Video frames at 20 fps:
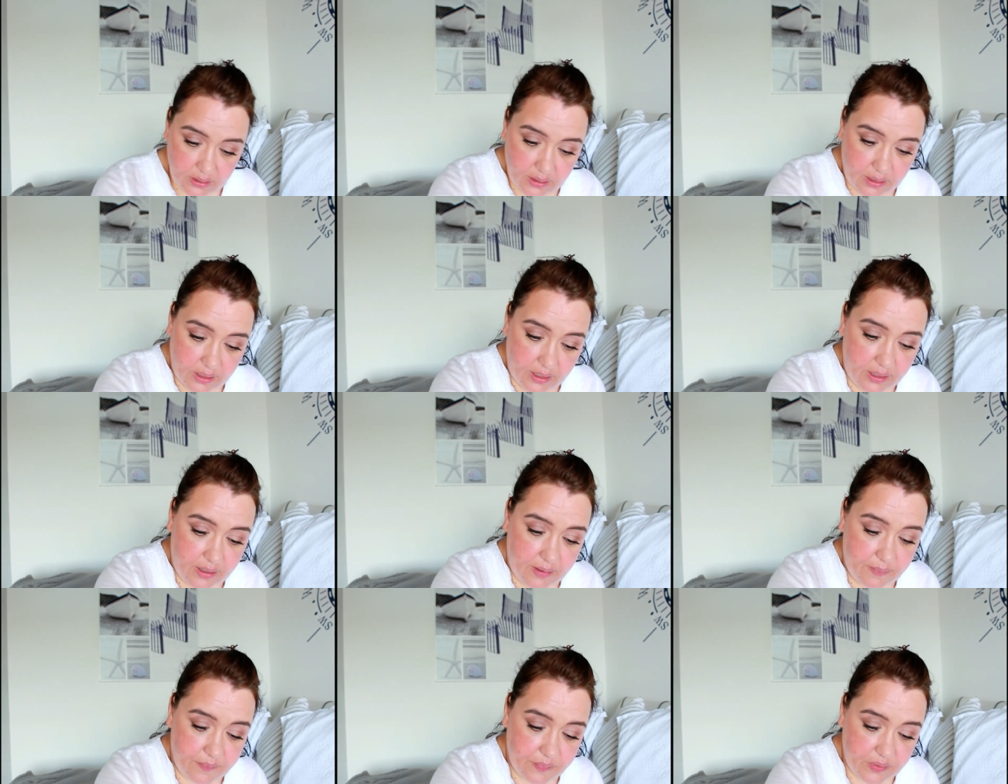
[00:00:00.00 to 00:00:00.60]

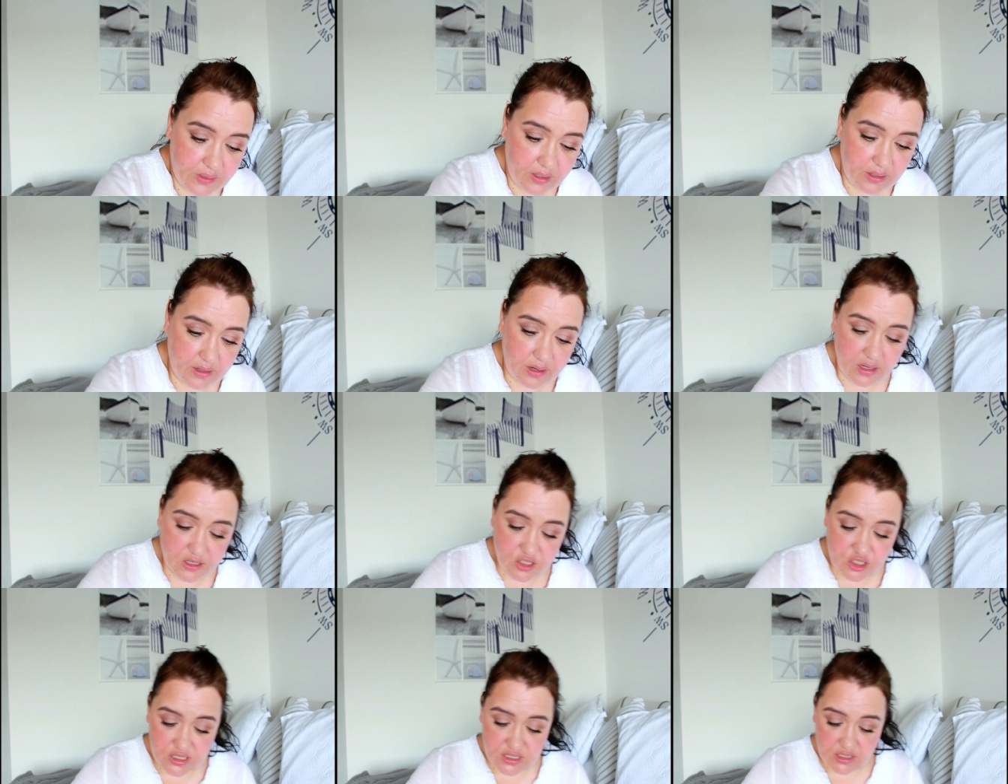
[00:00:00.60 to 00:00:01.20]
And
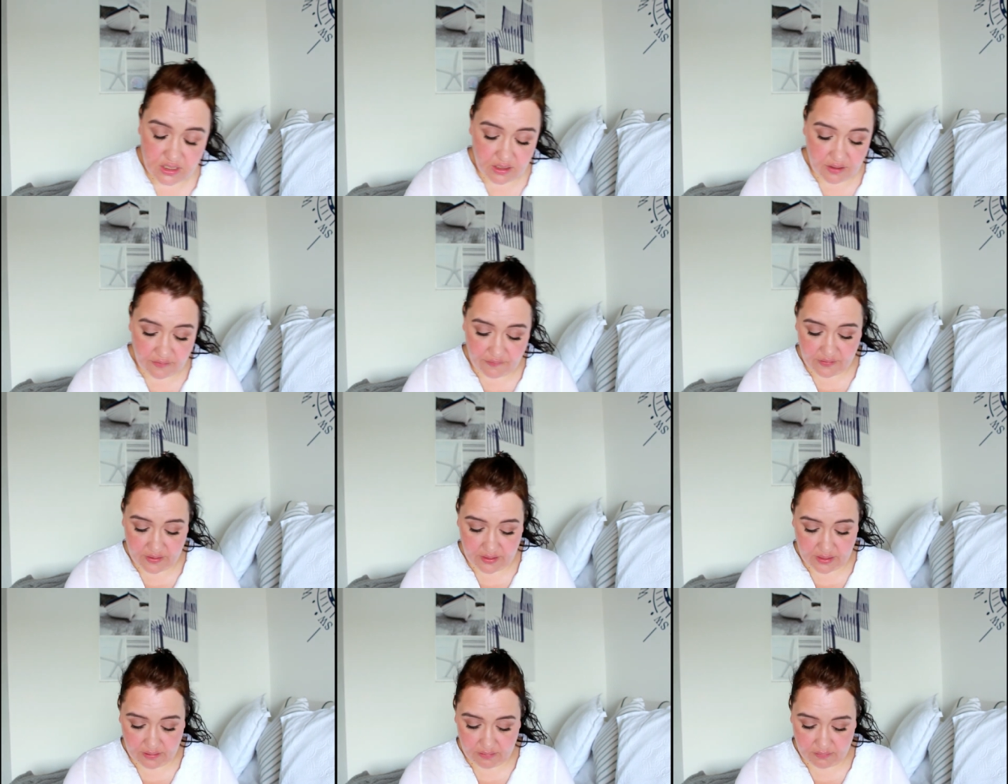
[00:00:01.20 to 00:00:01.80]
I just love
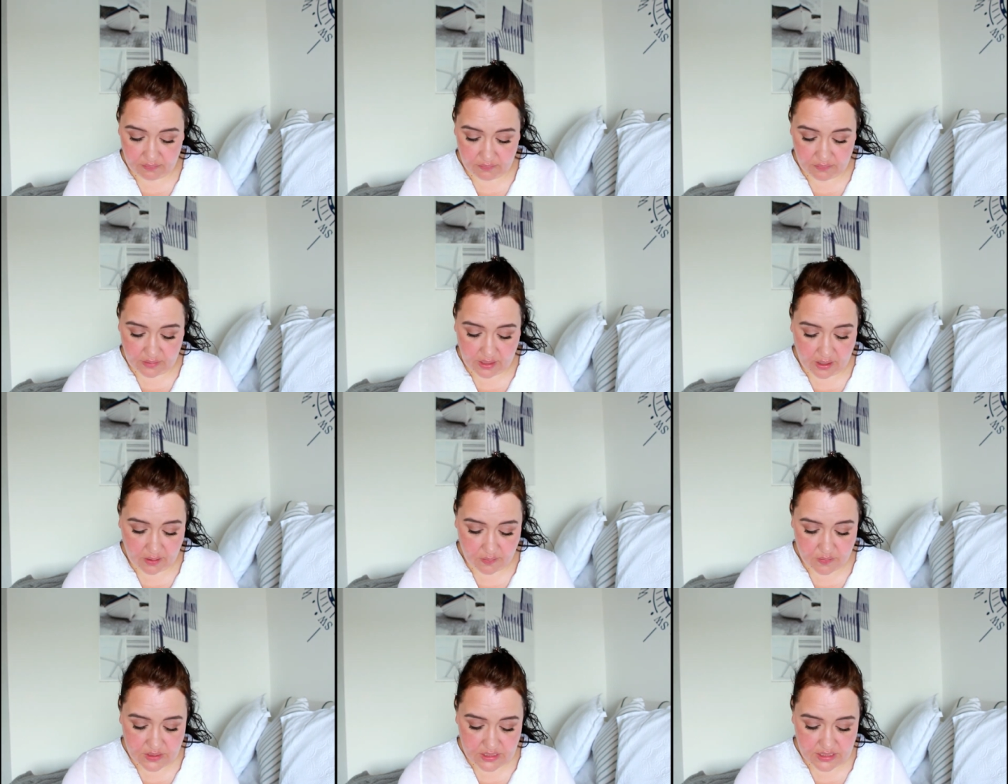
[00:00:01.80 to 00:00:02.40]
it.
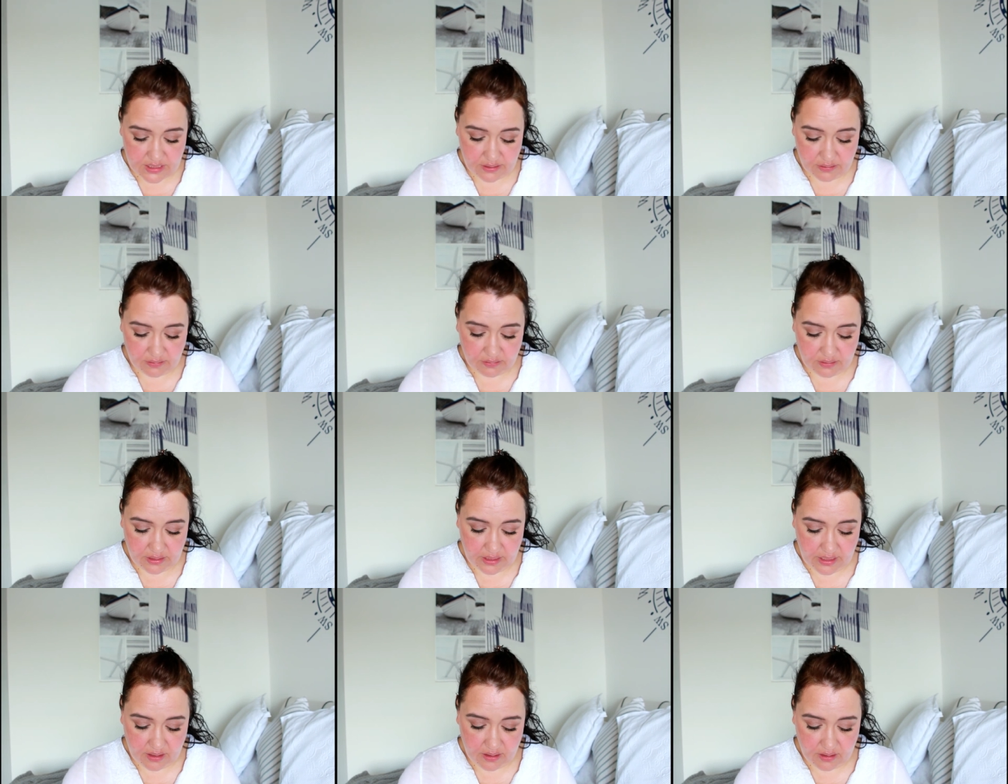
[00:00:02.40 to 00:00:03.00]

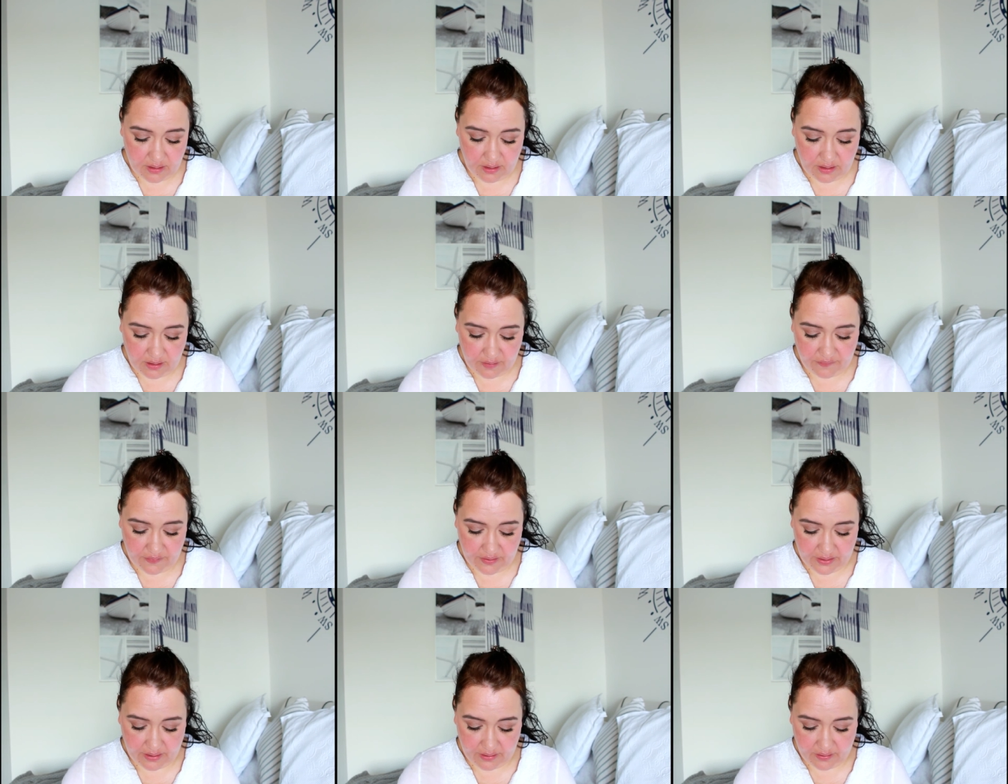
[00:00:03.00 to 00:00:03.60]
Absolutely
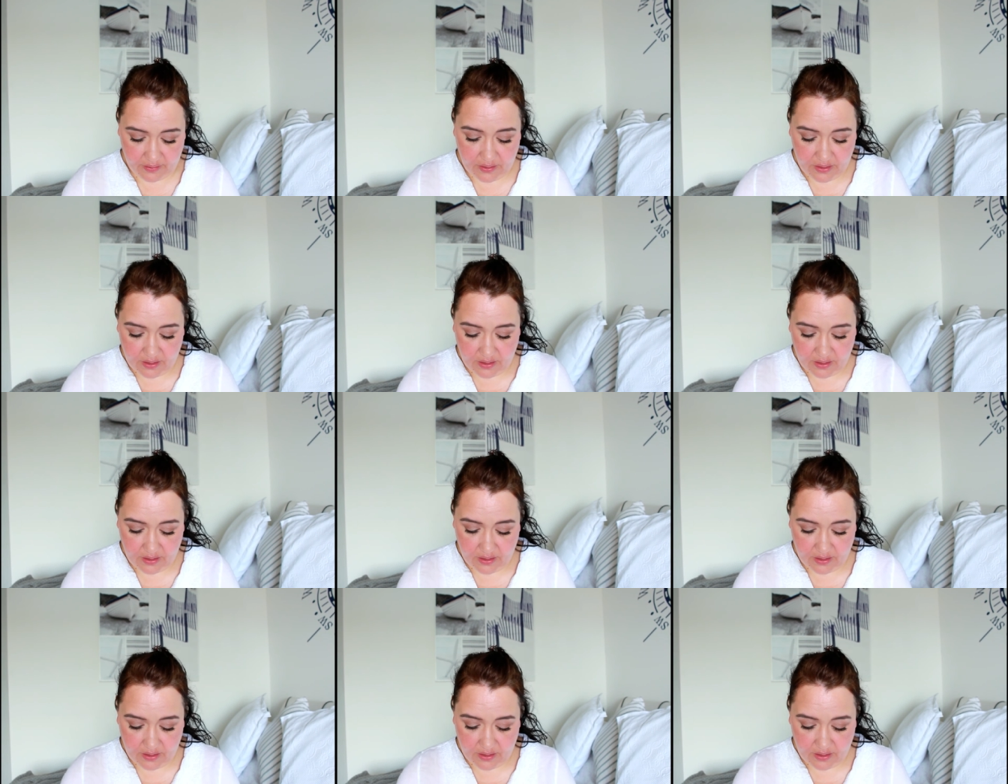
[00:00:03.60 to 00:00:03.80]
love it.